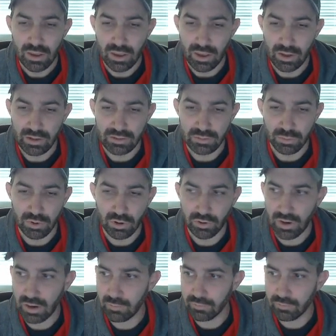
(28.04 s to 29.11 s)
and it's a
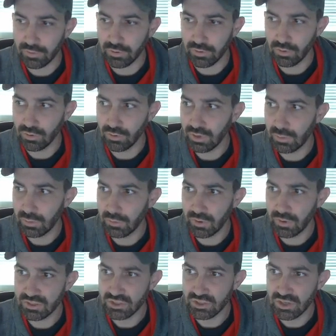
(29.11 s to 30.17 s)
program through
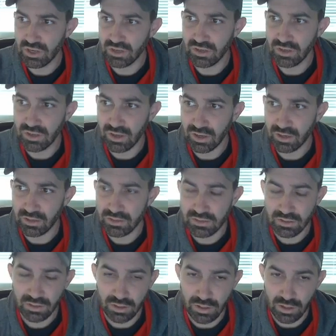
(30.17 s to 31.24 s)

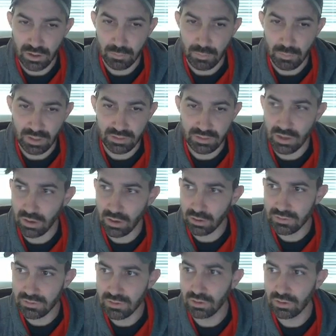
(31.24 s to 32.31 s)
WSJT-X. It's
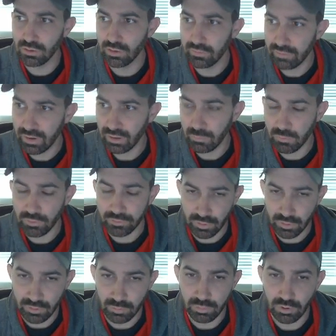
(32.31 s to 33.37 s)
also available
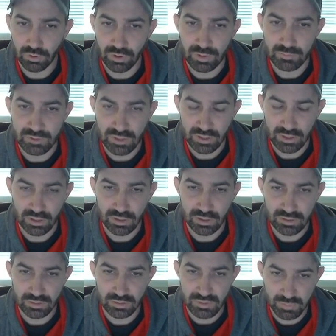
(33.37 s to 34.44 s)
through other programs that are
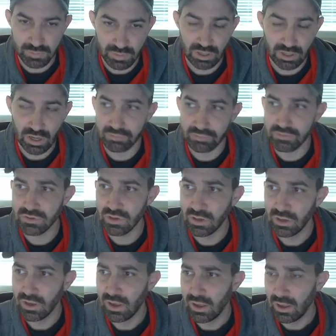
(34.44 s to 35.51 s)
some spin-offs.
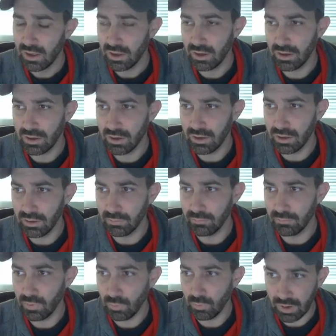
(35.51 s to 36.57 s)
The
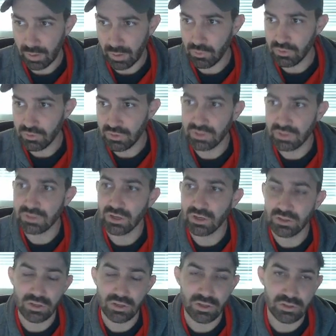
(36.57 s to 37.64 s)
one I'm using is
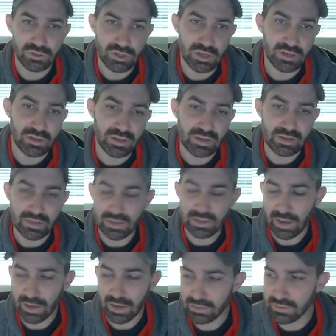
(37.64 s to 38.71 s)
called
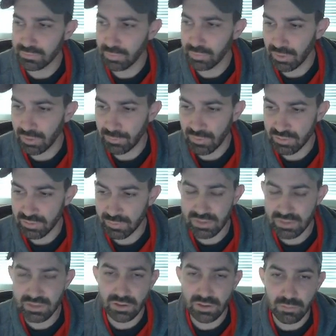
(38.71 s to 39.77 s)
JTDX, but it's
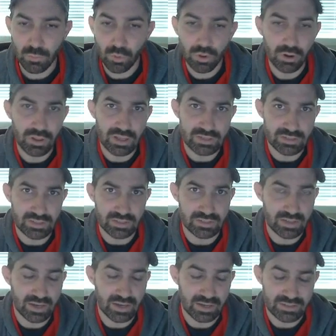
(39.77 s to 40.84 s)
basically more or less the
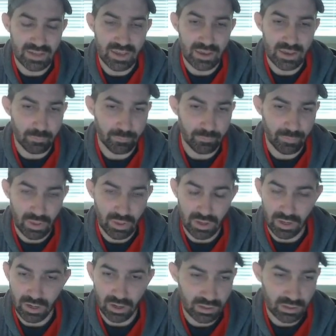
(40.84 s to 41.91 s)
exact same
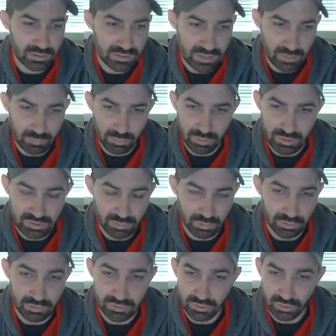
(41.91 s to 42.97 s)
concept,
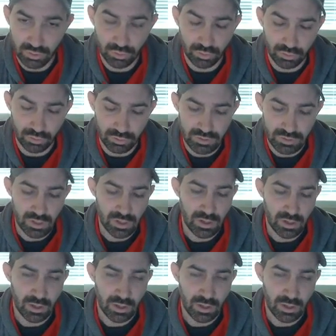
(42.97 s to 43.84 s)
principles, and tools